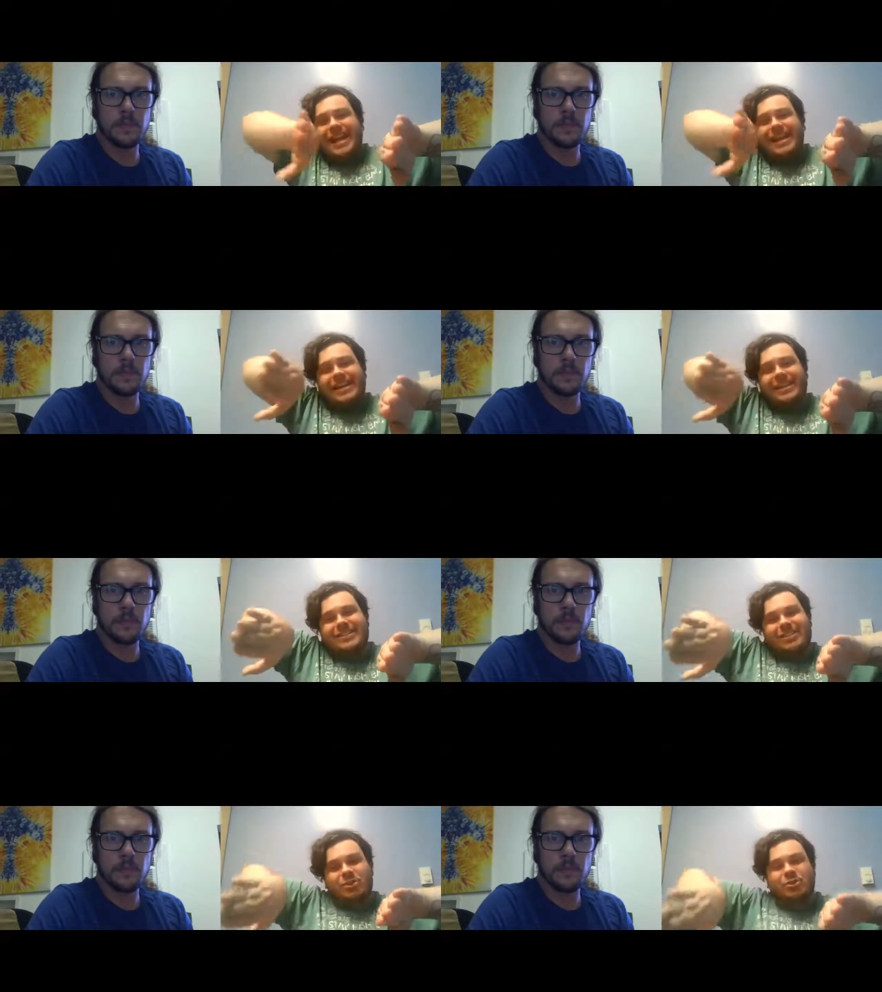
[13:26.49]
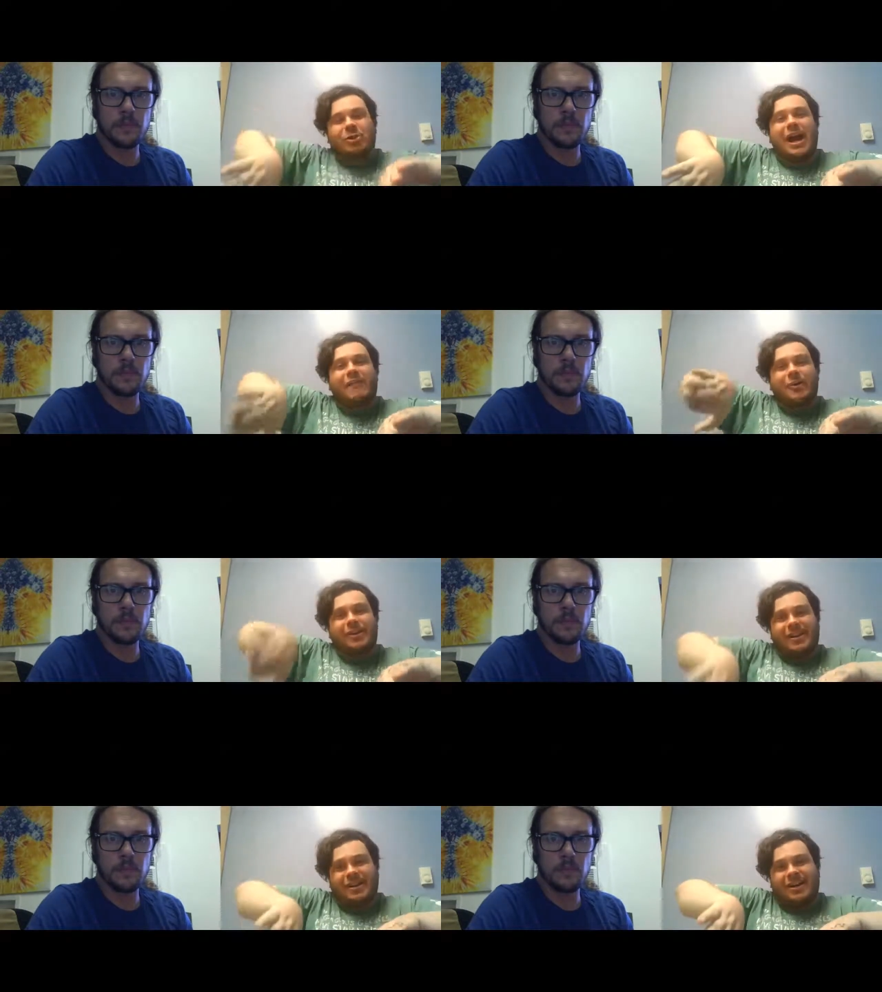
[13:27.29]
Speaker 1: Andy gets to travel
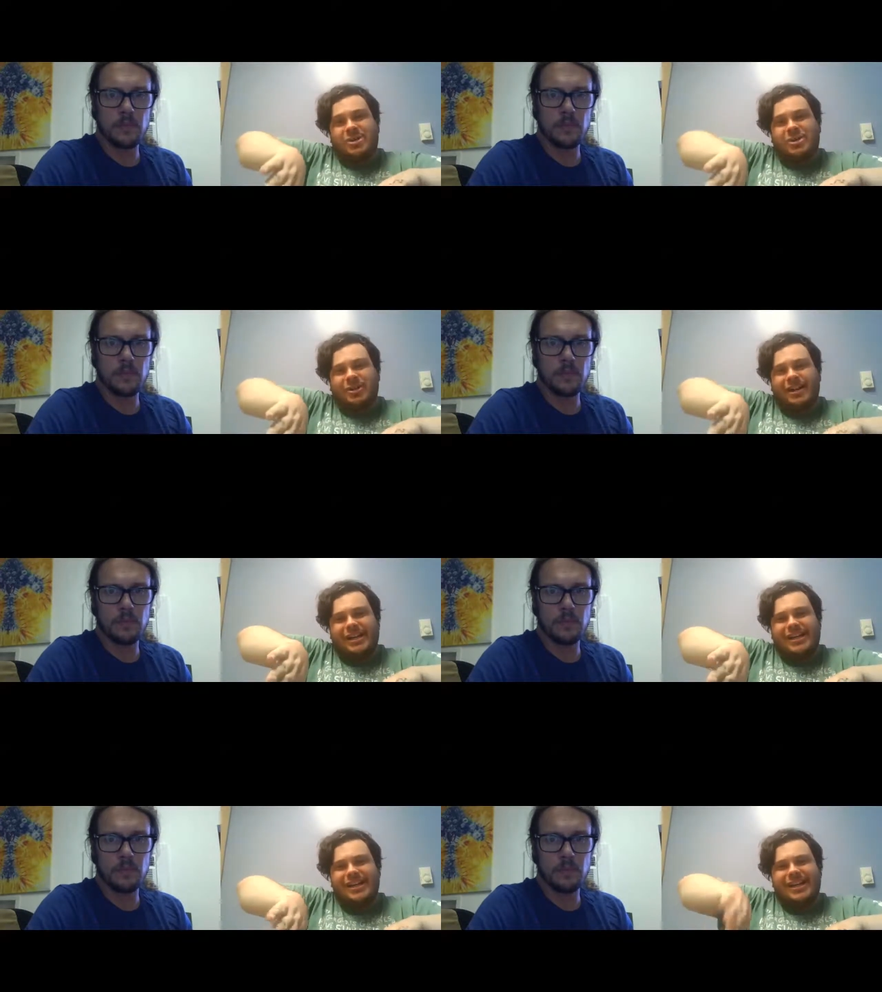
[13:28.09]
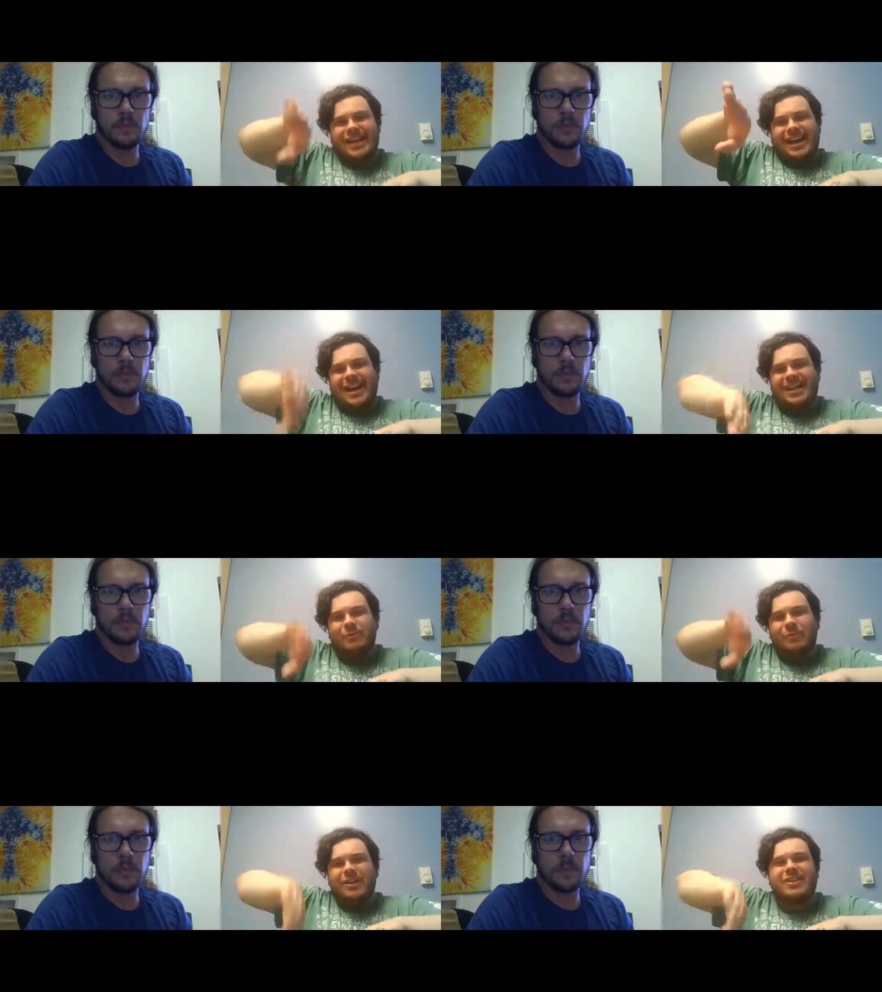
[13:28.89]
the country,
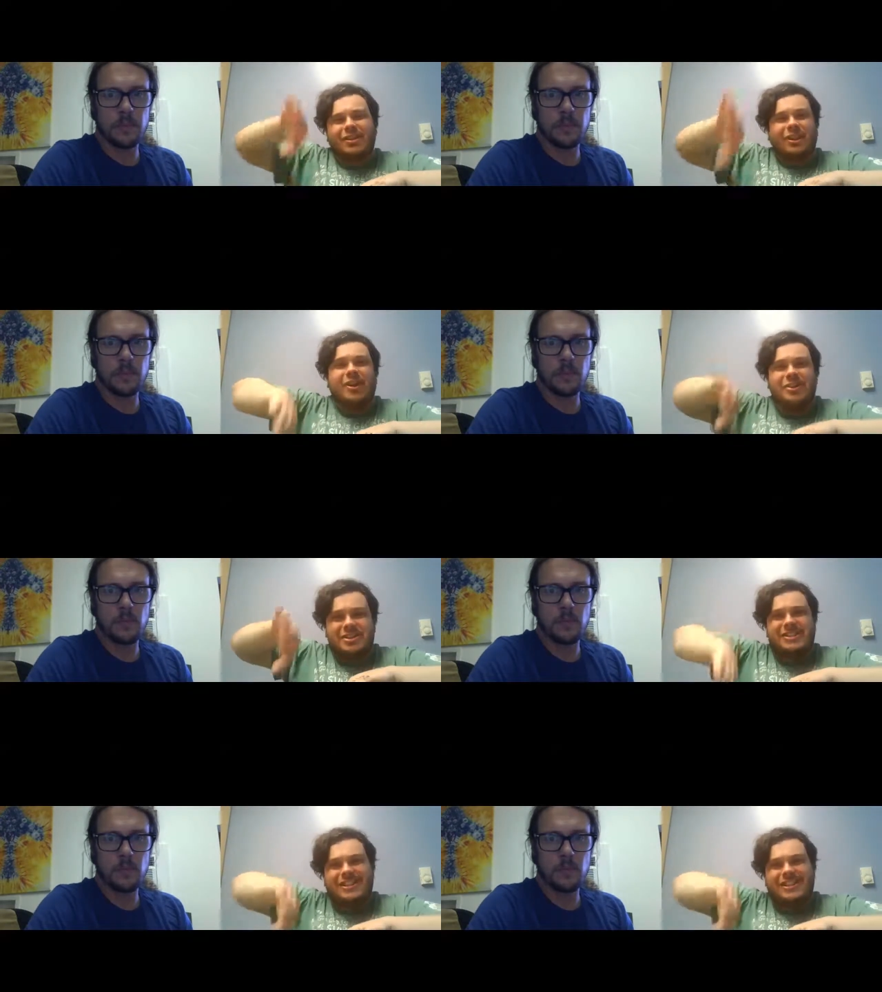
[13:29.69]
and one of the largest